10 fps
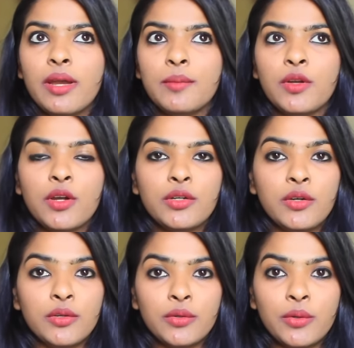I'm not
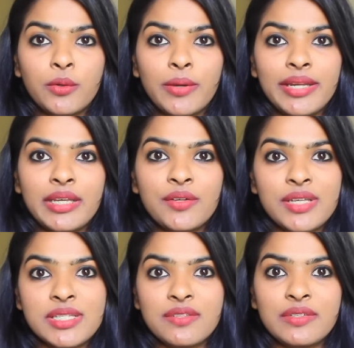gonna go any
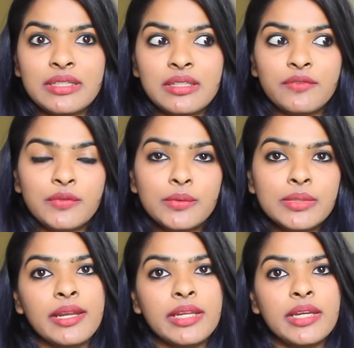crazy with the
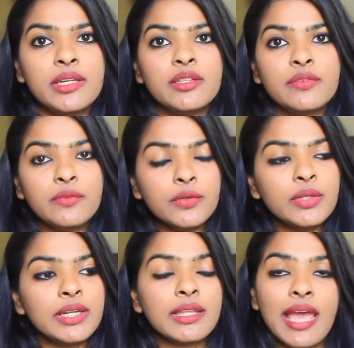food and eat the
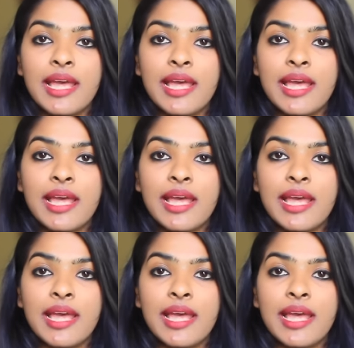food